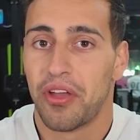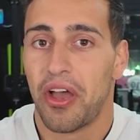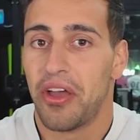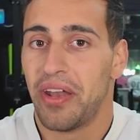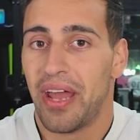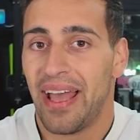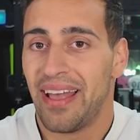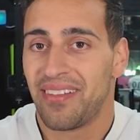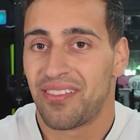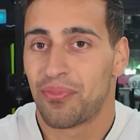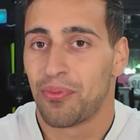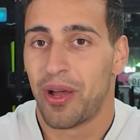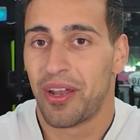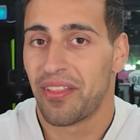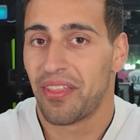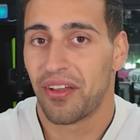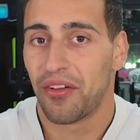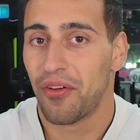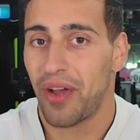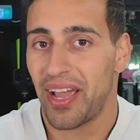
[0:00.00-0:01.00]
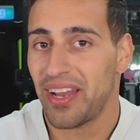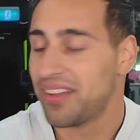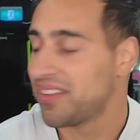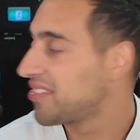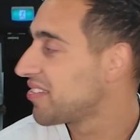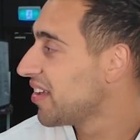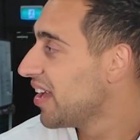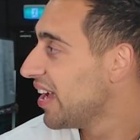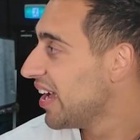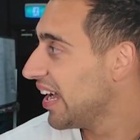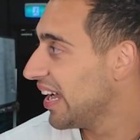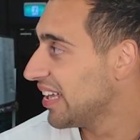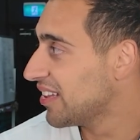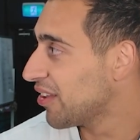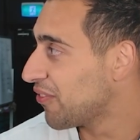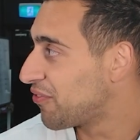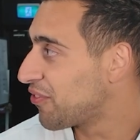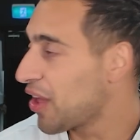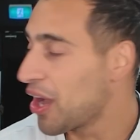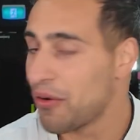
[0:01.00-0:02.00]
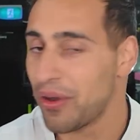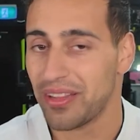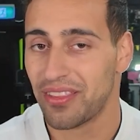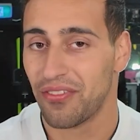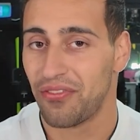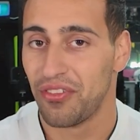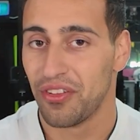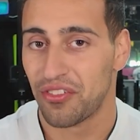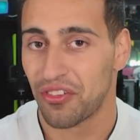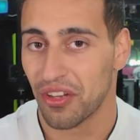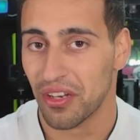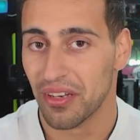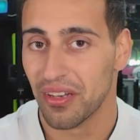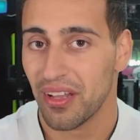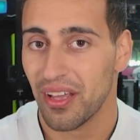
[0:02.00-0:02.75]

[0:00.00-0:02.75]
known as one of the greatest in the flyweight division.